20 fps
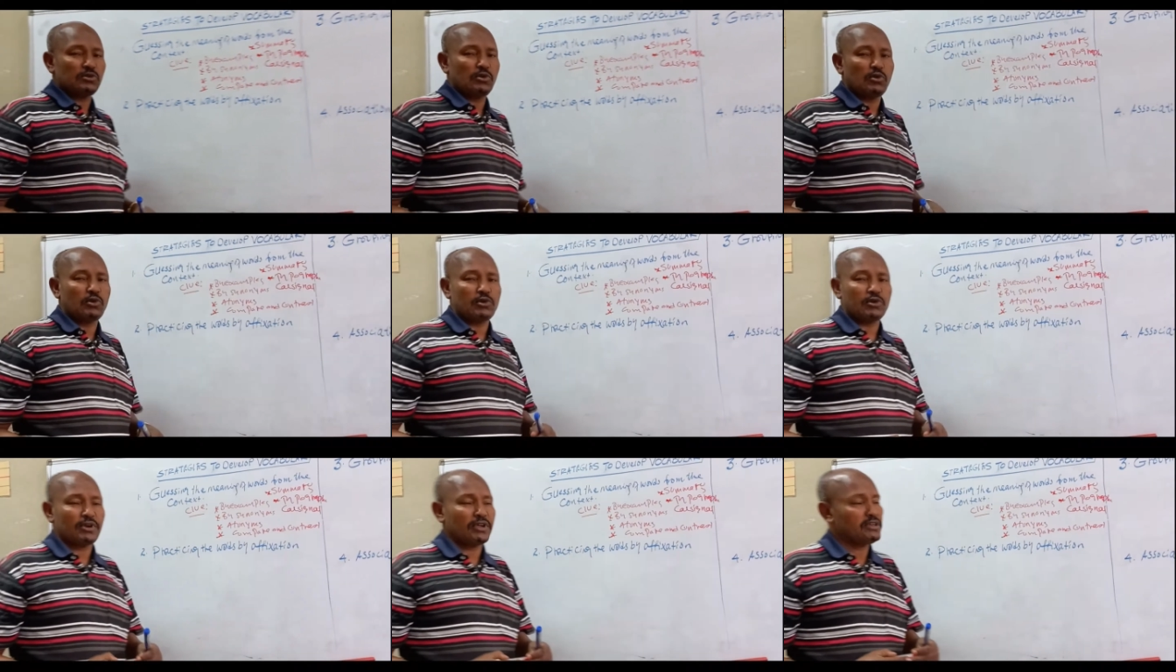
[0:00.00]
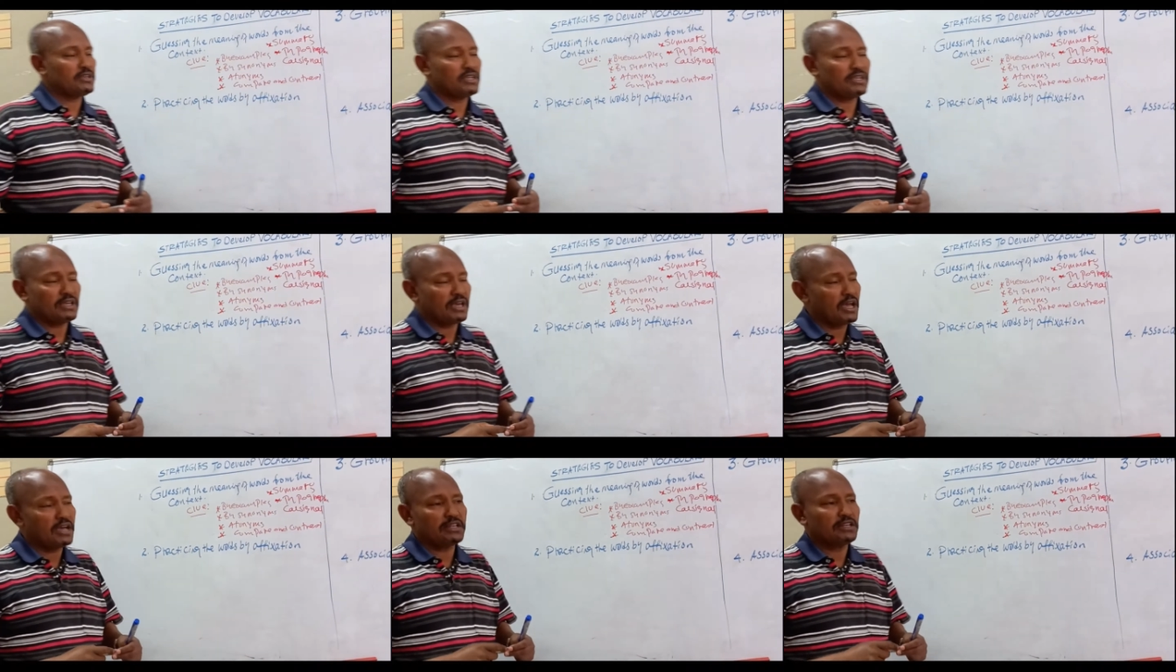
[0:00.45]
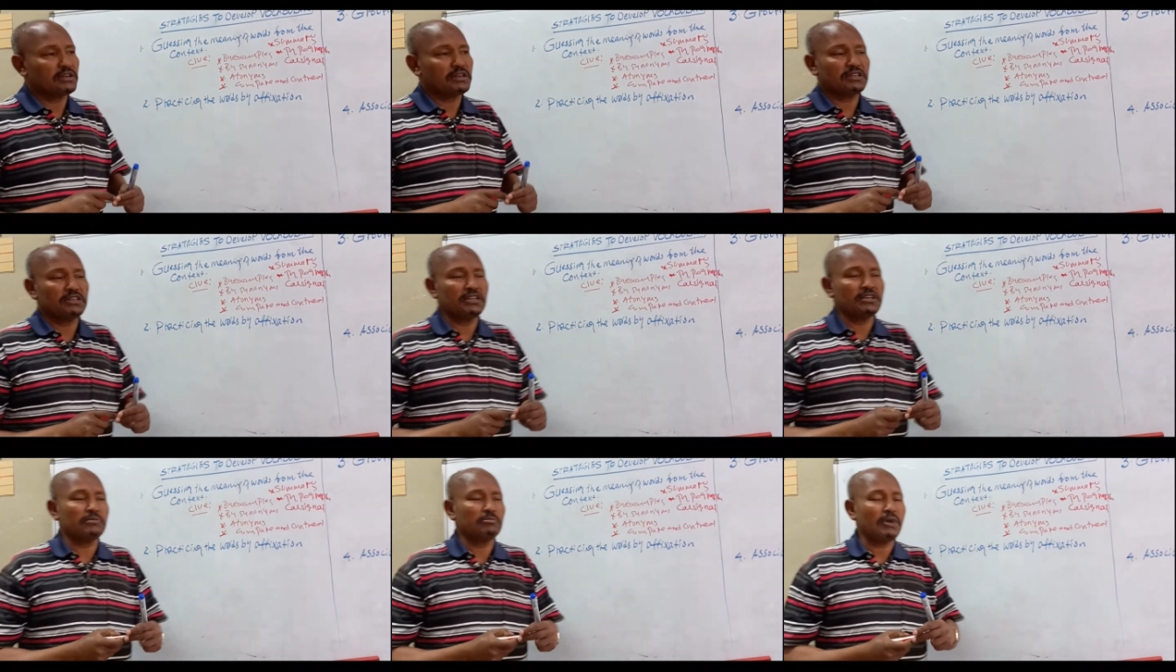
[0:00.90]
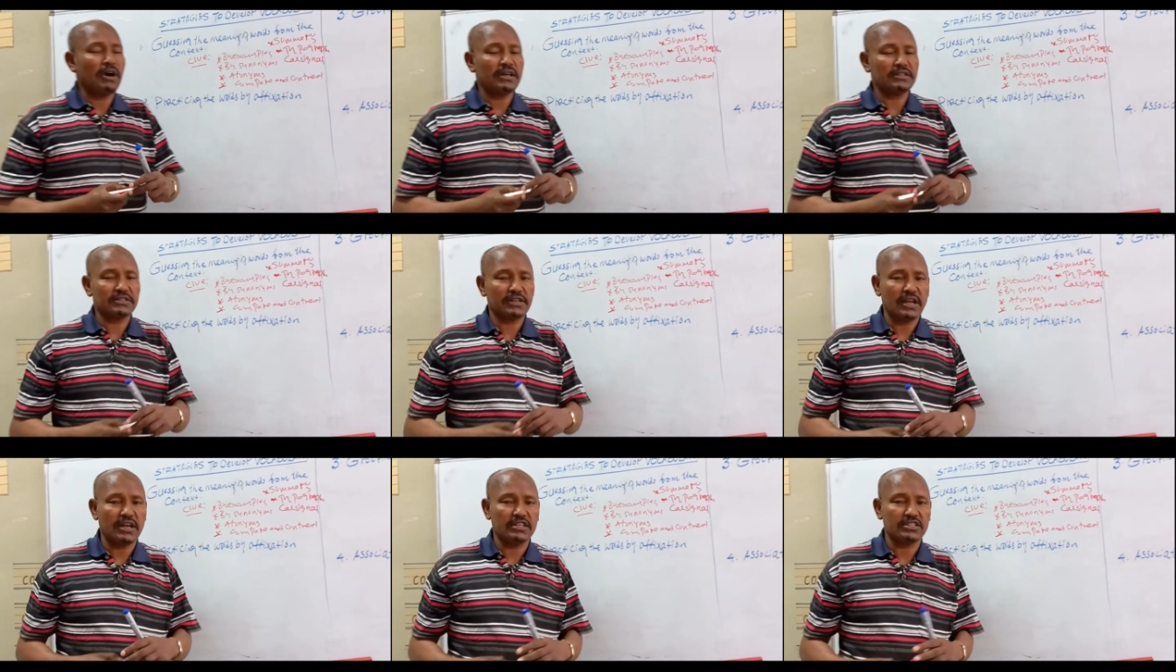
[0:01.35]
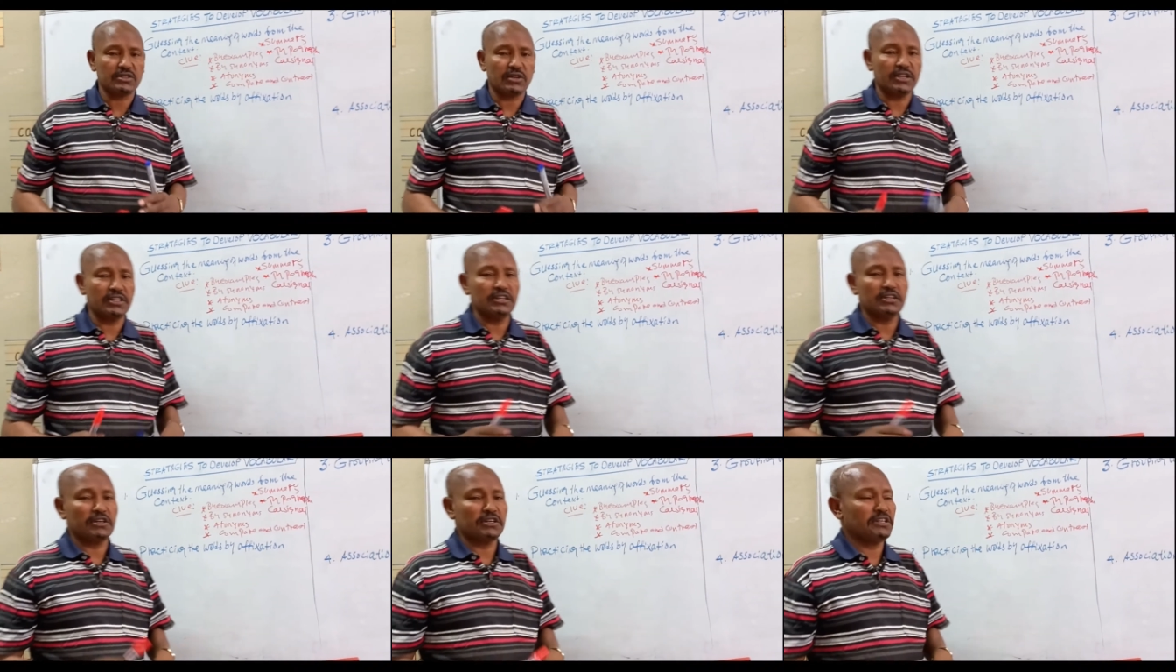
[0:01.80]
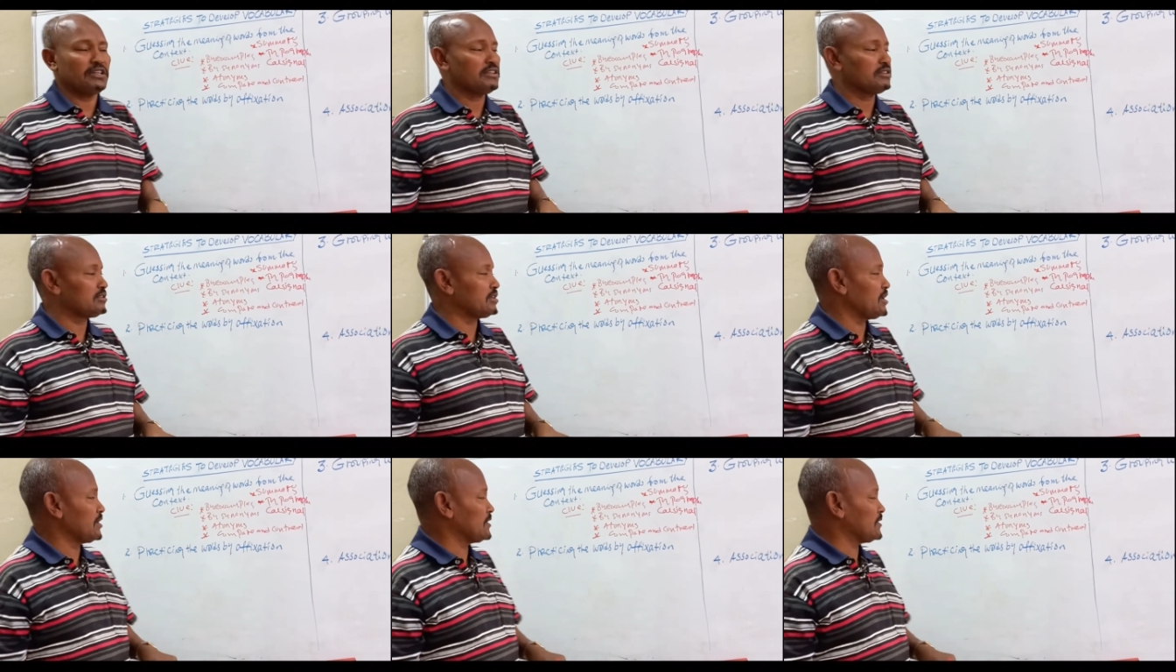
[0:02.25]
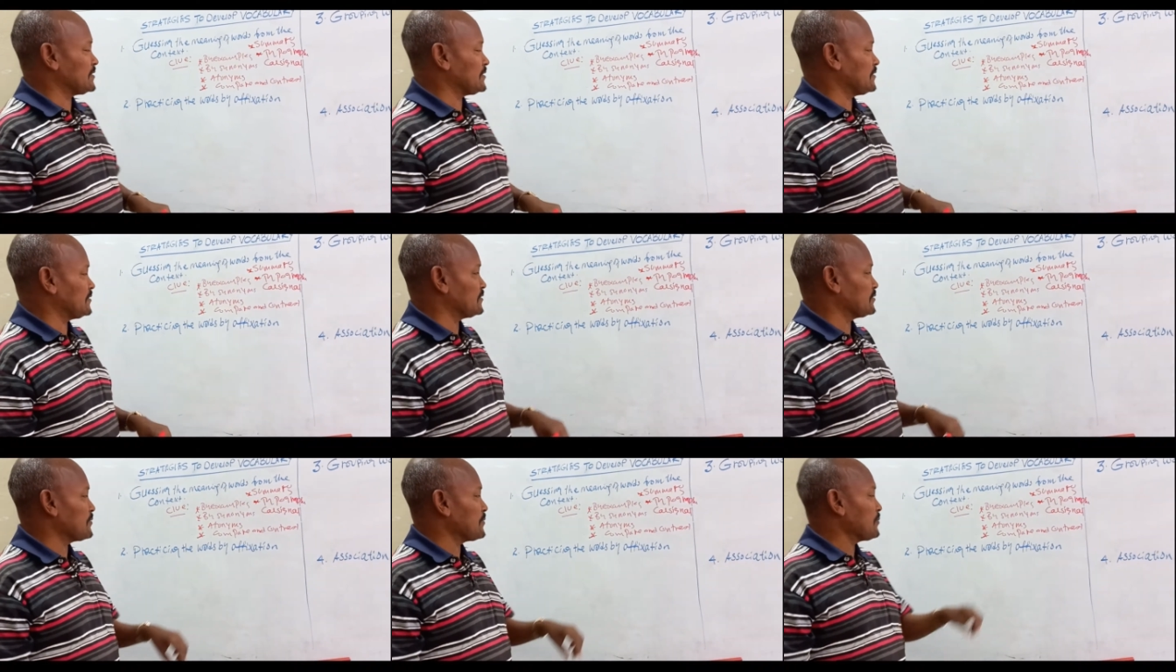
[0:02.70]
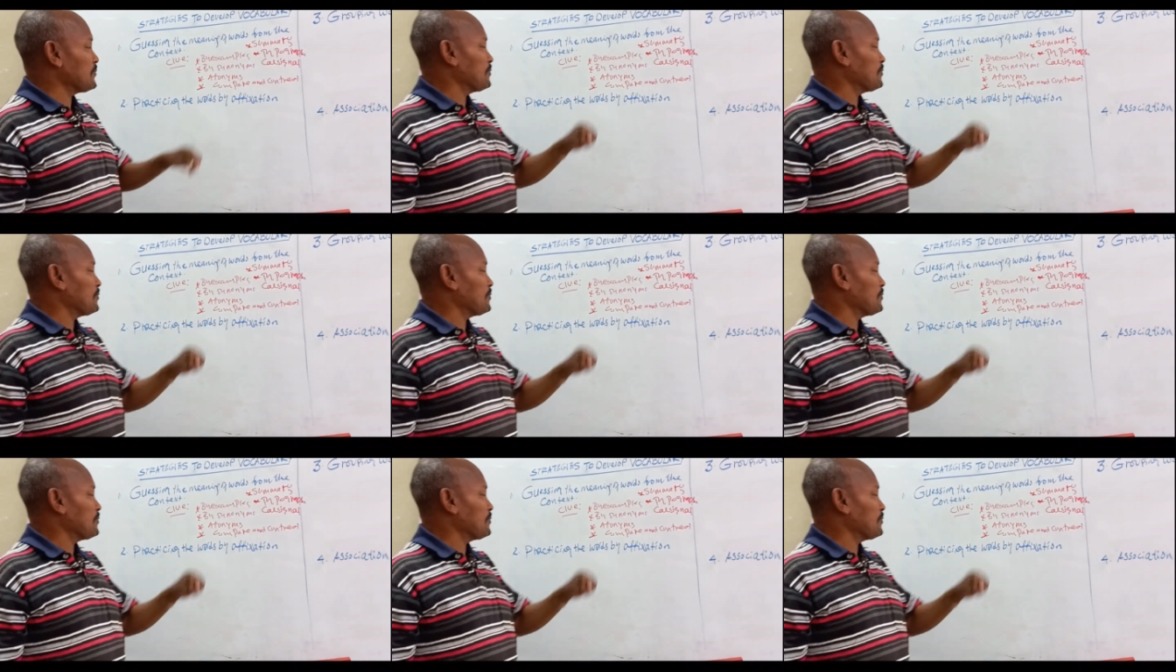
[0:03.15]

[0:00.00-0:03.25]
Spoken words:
or any reading materials or any reading texts.